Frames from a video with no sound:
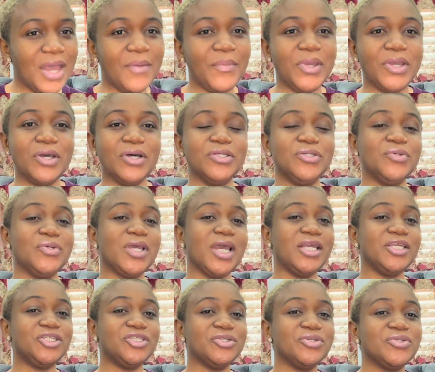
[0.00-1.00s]
because you
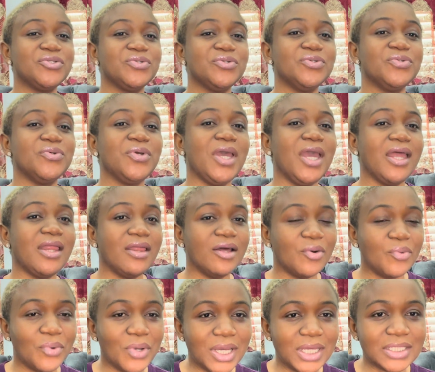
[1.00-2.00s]
can choose to do either
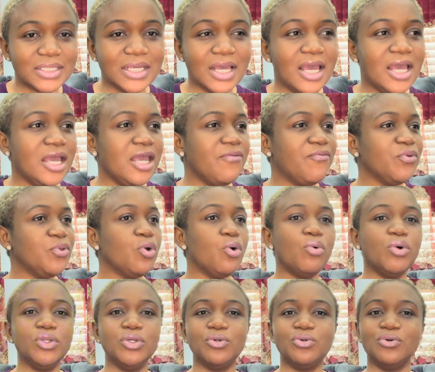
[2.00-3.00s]
ways. If you don't
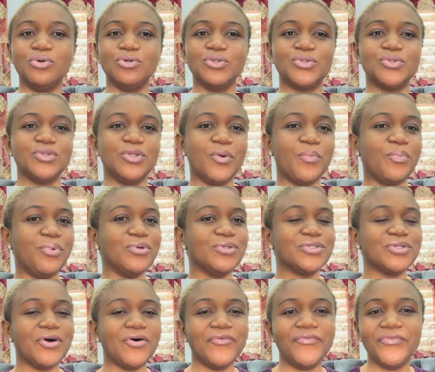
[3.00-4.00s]
want to go to the
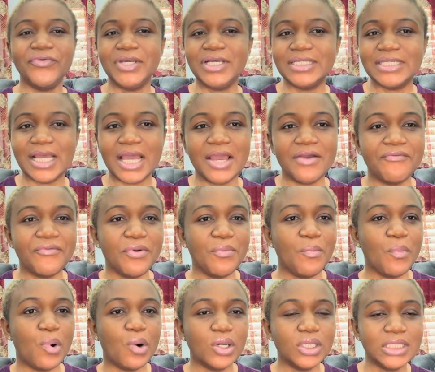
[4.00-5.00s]
post office every
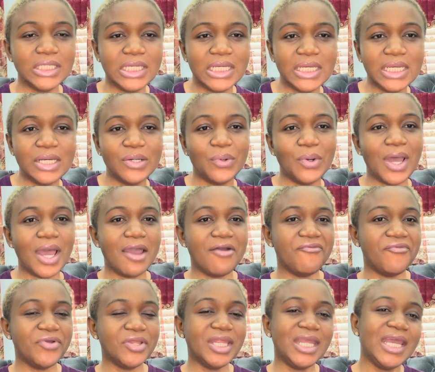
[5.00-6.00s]
morning or
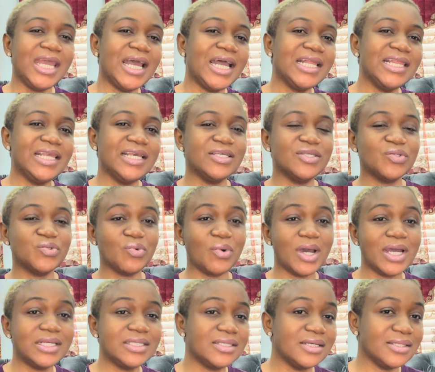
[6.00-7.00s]
every day, at least
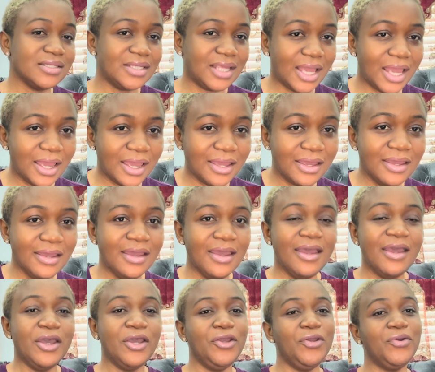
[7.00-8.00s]
twice a day,
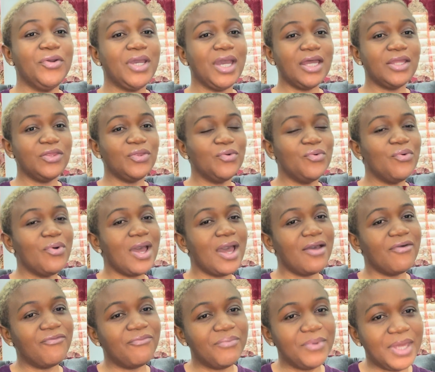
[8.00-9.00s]
you can do
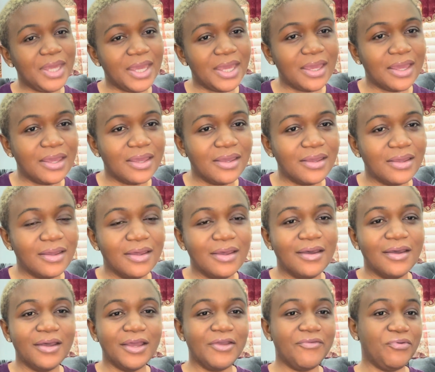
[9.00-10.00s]
FBA.
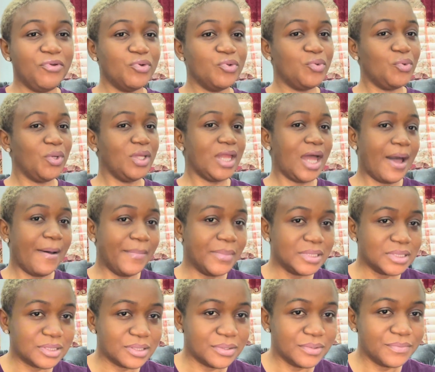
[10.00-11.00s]
If you're doing
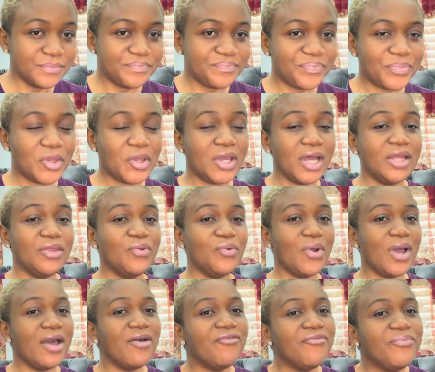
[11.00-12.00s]
Amazon, you can do
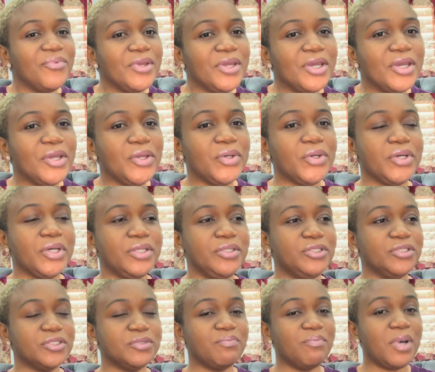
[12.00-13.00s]
FBA. You can
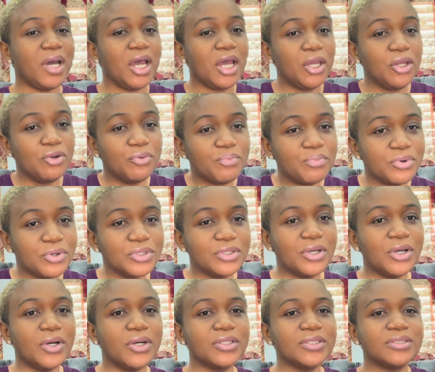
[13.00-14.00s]
just buy your
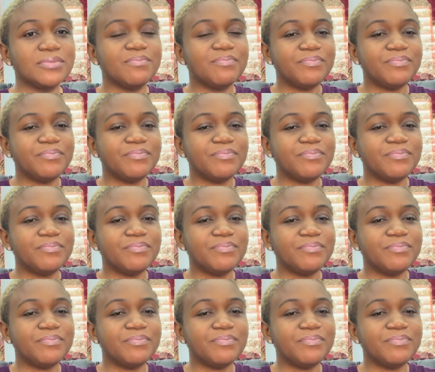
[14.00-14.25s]
products,